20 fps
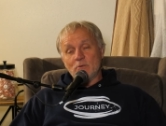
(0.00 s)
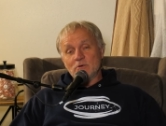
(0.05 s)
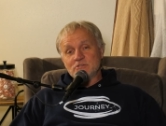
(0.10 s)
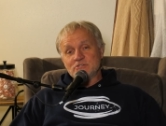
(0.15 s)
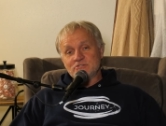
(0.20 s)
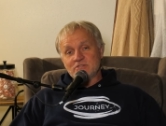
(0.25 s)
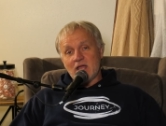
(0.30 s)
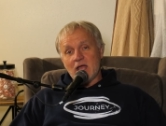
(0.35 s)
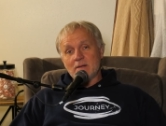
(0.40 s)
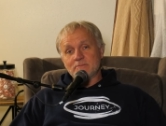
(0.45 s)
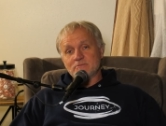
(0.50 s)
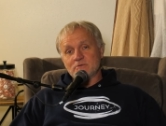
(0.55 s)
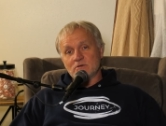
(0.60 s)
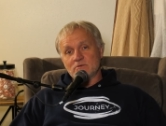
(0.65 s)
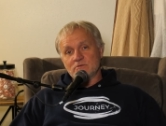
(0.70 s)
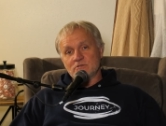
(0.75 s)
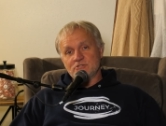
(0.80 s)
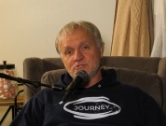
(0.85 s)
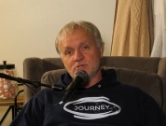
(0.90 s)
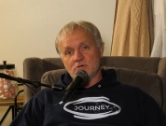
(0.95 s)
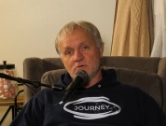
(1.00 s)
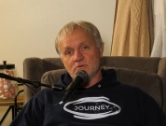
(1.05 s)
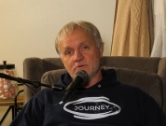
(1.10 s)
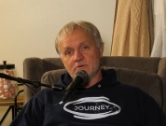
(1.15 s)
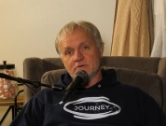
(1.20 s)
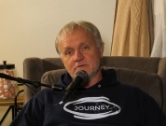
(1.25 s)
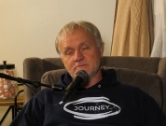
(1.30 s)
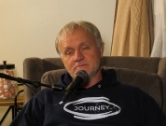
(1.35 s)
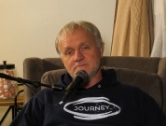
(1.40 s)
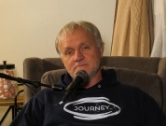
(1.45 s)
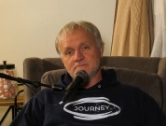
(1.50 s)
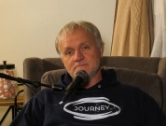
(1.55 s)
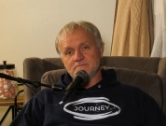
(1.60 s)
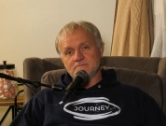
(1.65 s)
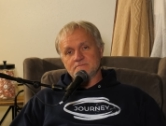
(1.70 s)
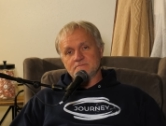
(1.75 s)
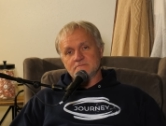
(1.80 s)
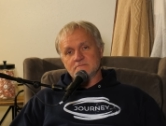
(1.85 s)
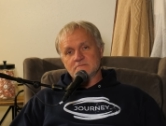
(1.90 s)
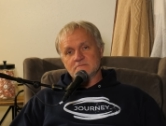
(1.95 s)
was tapped on the shoulder
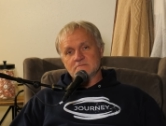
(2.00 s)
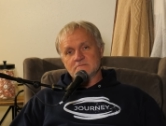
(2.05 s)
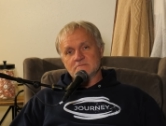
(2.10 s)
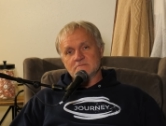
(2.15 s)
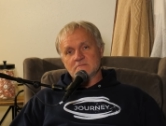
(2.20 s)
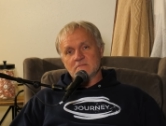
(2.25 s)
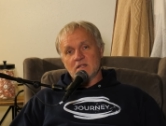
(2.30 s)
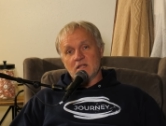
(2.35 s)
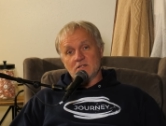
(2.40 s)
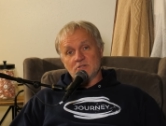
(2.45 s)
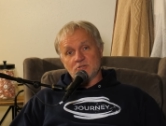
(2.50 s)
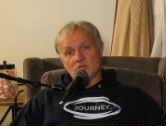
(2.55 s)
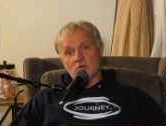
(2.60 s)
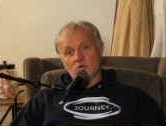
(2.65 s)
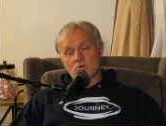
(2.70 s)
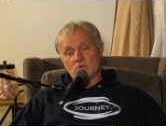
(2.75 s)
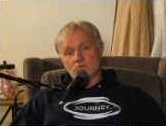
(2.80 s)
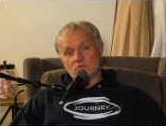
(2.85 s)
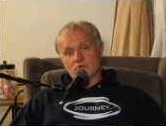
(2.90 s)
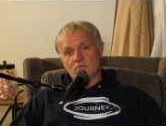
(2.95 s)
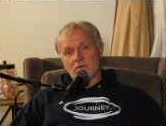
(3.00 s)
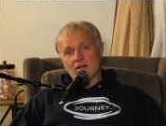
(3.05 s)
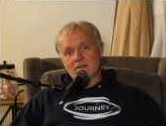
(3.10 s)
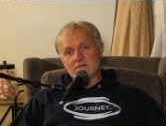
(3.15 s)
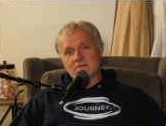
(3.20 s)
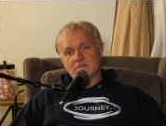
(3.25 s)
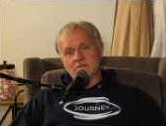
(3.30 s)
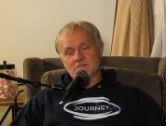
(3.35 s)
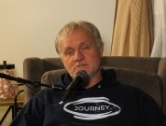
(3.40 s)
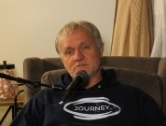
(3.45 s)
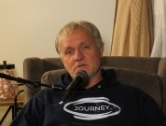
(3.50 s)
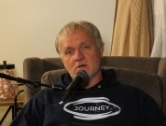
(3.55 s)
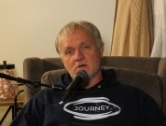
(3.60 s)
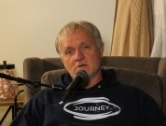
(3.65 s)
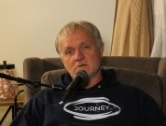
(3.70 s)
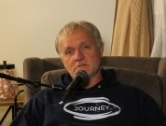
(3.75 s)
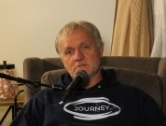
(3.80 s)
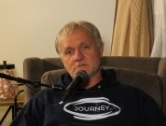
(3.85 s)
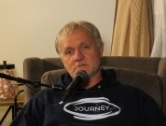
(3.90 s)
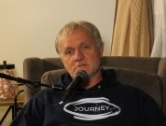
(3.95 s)
and told to write these
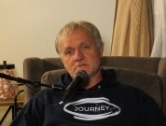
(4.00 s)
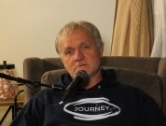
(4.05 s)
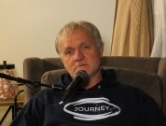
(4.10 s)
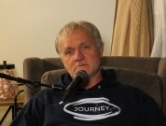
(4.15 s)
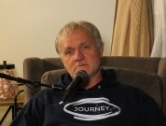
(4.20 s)
songs.